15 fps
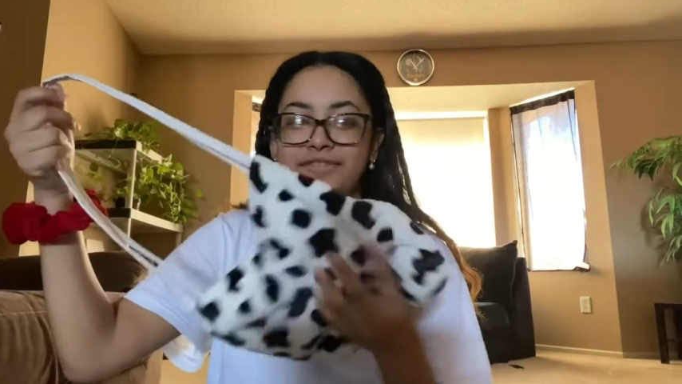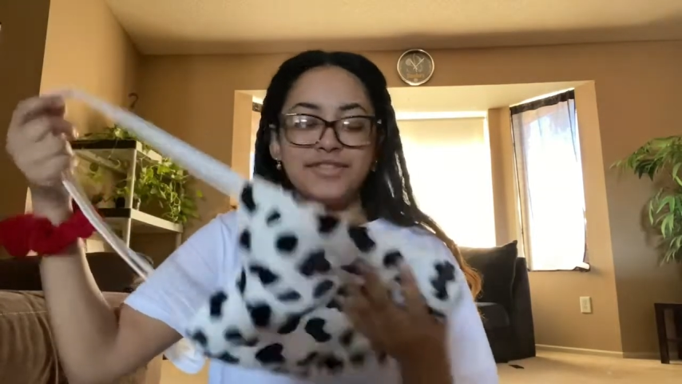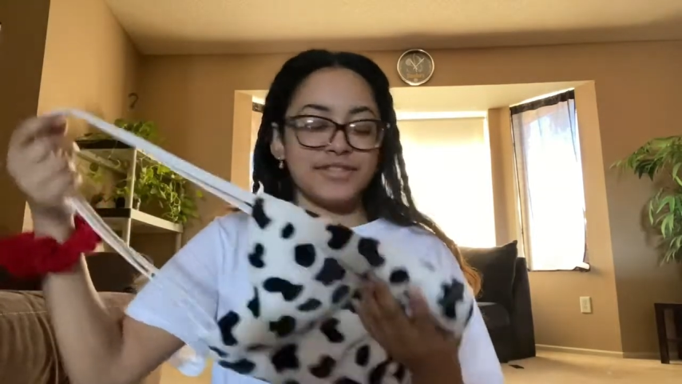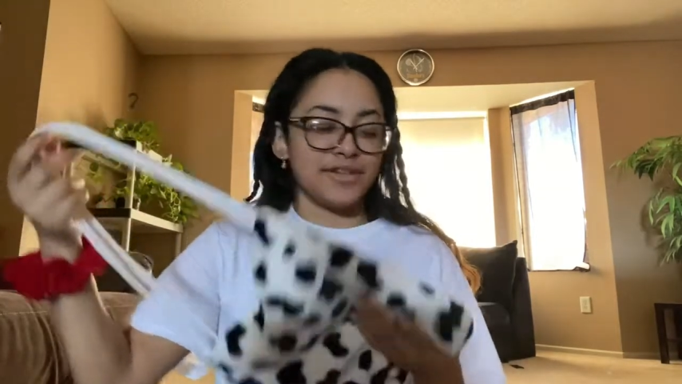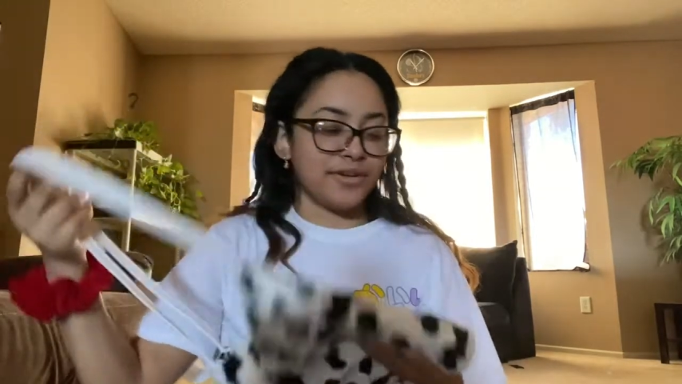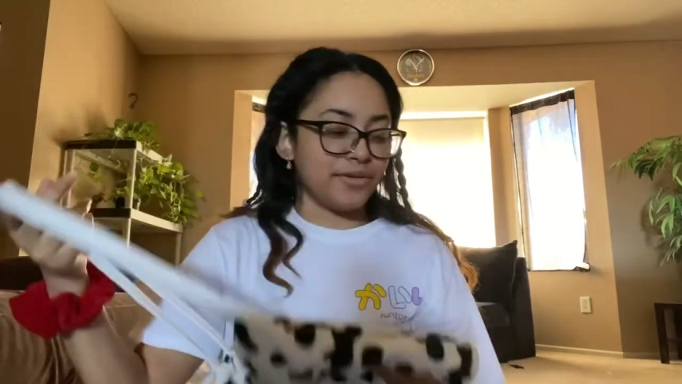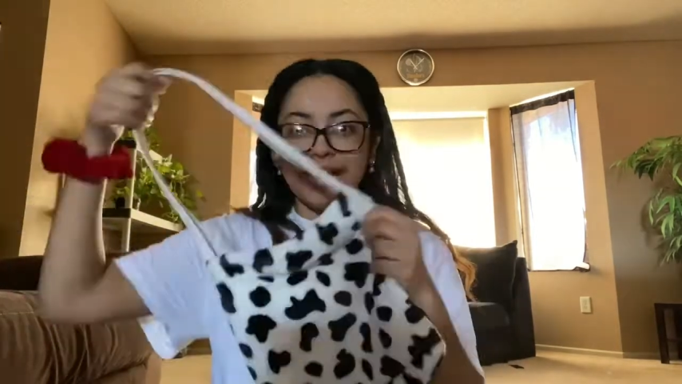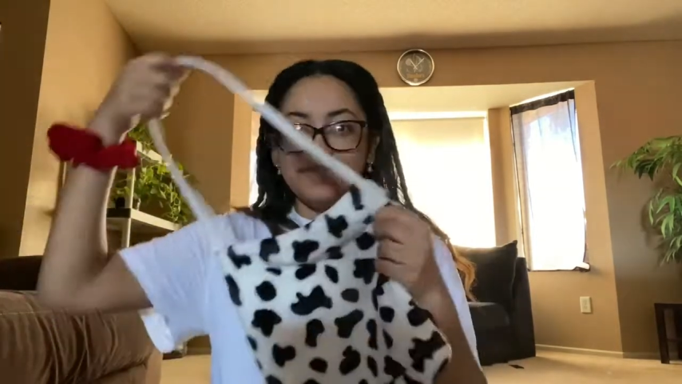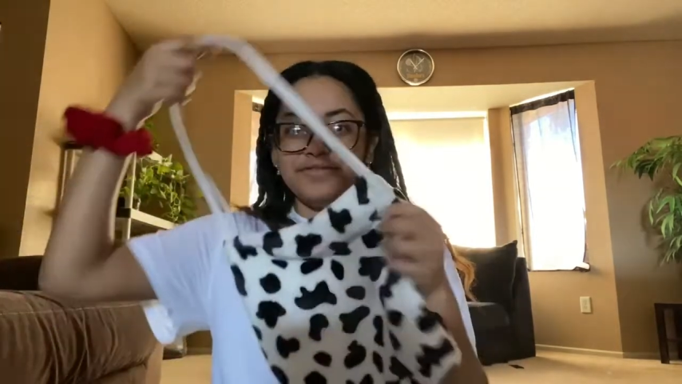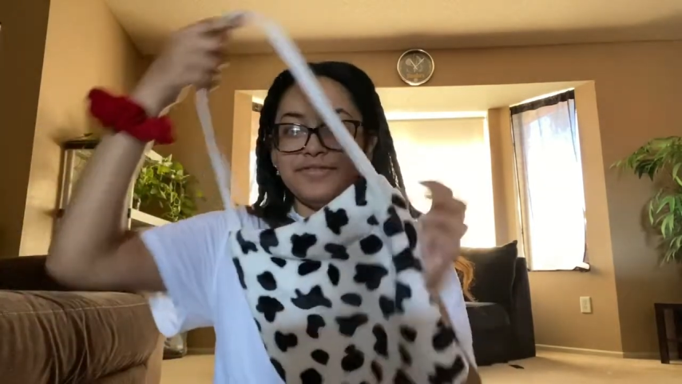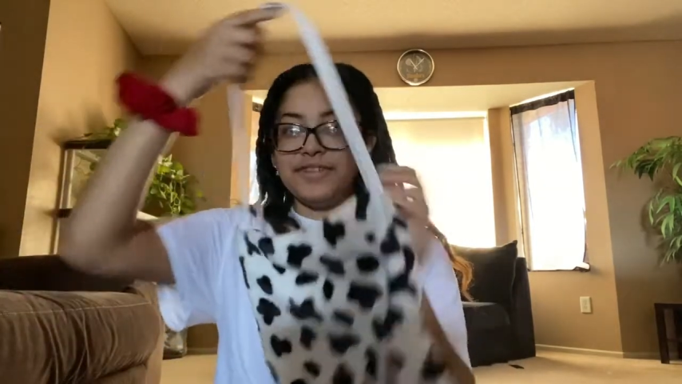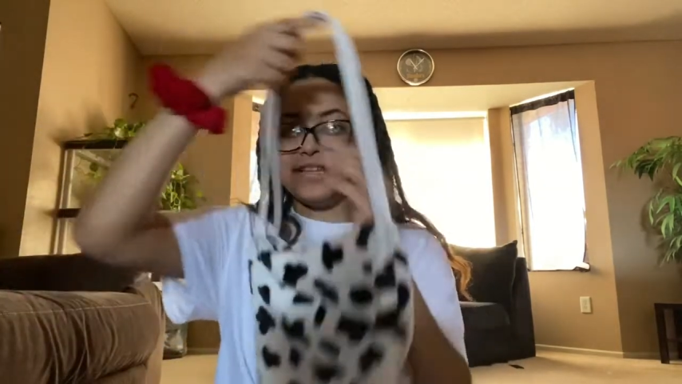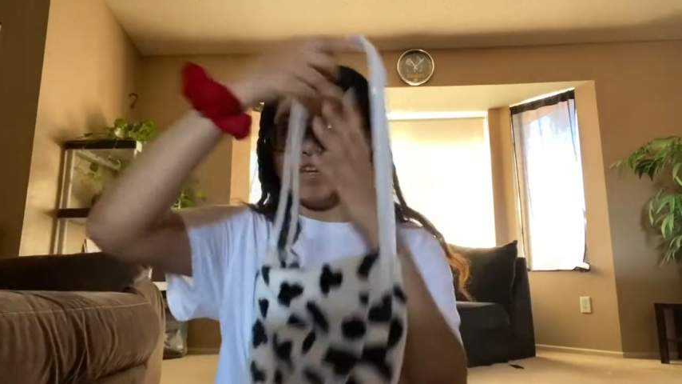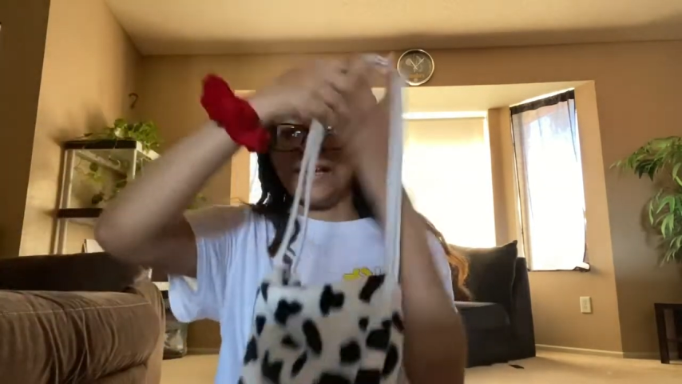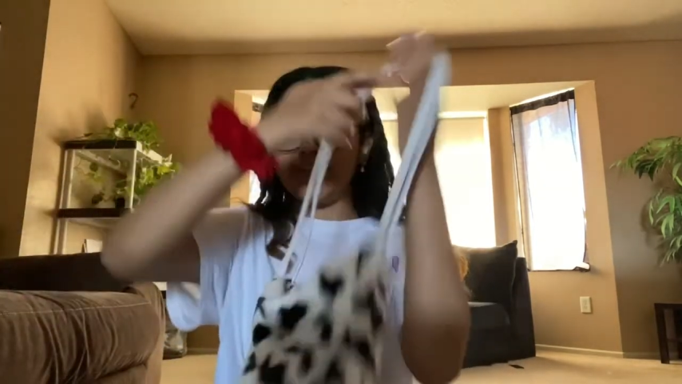So I feel
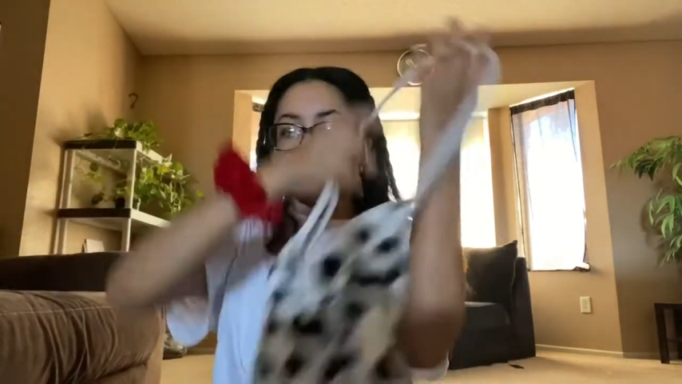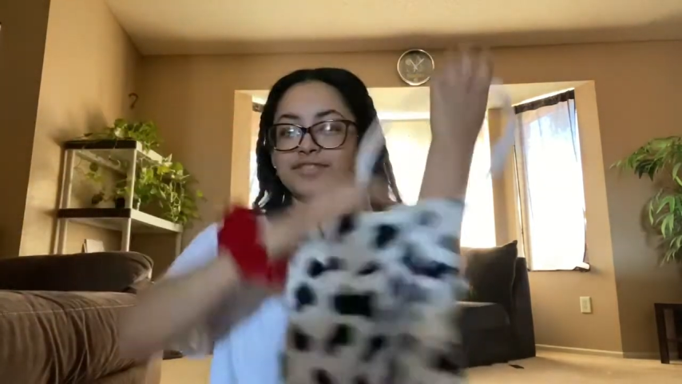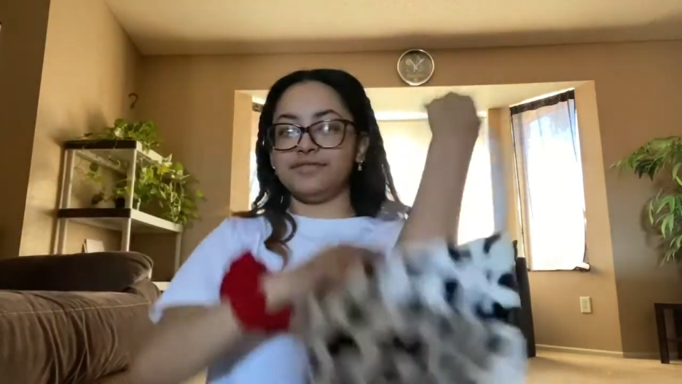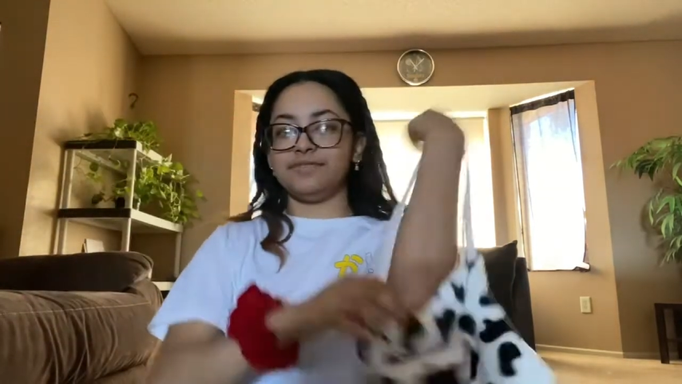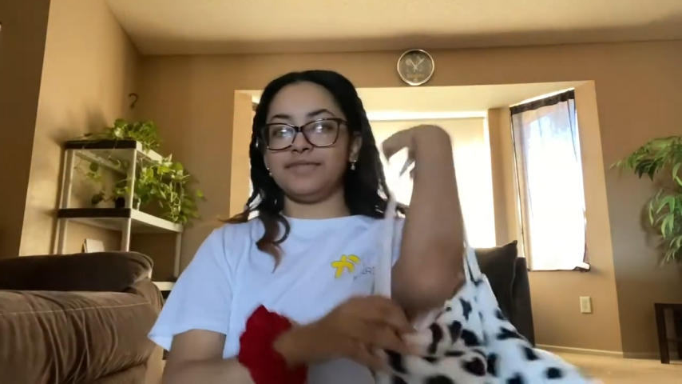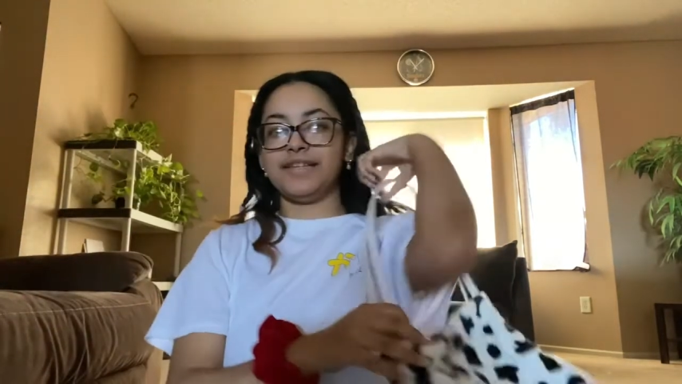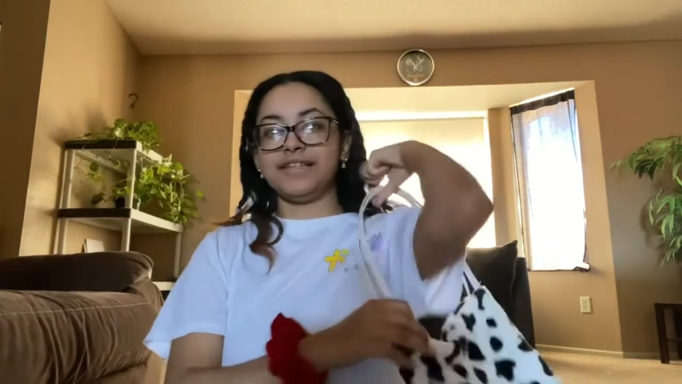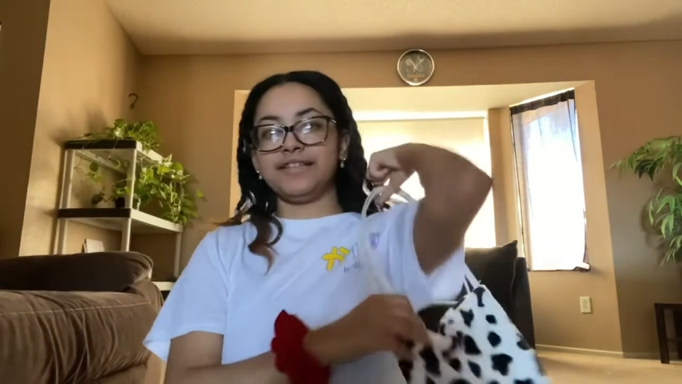like this